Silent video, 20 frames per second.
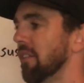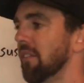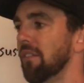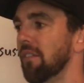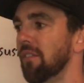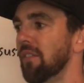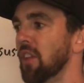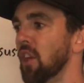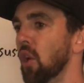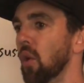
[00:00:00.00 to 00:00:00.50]
of
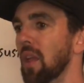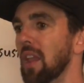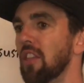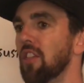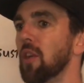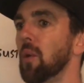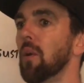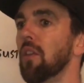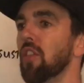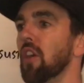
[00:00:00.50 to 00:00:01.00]

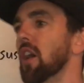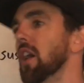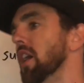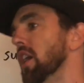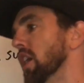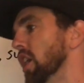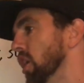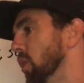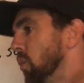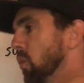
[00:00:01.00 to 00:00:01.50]
anything with
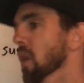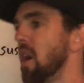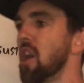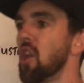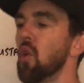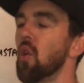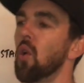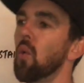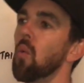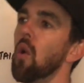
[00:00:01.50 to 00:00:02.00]
a
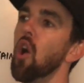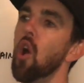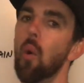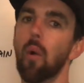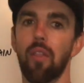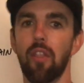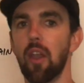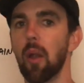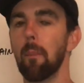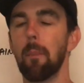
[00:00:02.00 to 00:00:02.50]
run or a row
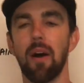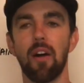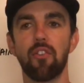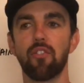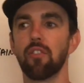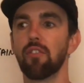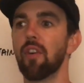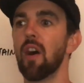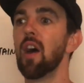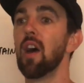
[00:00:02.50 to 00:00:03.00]
and then a
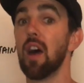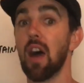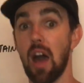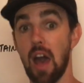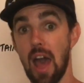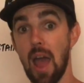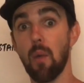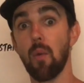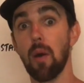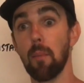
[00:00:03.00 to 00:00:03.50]
bunch of
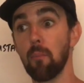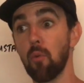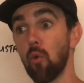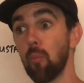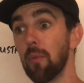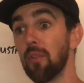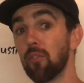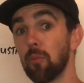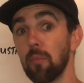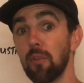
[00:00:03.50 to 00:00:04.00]
high rep
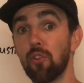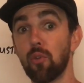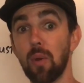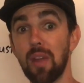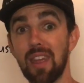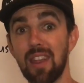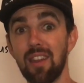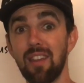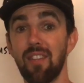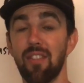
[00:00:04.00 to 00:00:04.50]
movements in
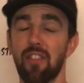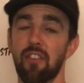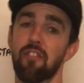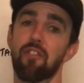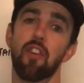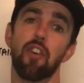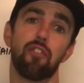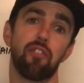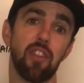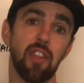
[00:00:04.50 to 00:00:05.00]
between, the
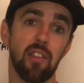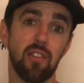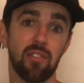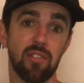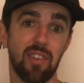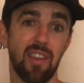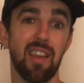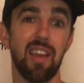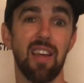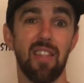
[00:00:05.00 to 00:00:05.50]

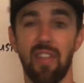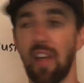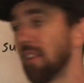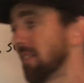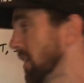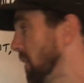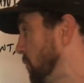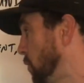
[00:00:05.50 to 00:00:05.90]
50s. That's